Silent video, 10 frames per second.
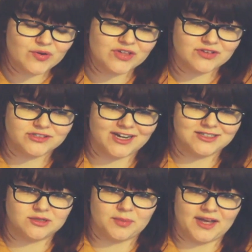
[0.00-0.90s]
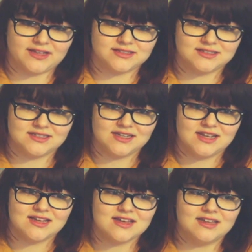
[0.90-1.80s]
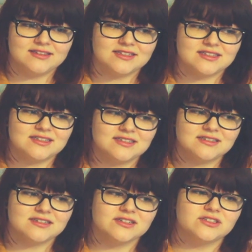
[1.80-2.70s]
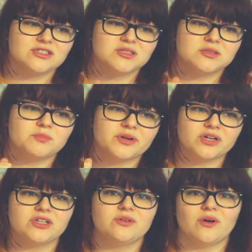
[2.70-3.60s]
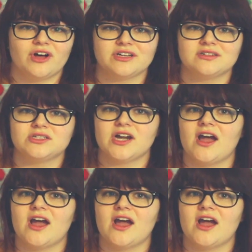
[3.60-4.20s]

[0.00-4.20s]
that you tried your best, and this is going to spur you on to try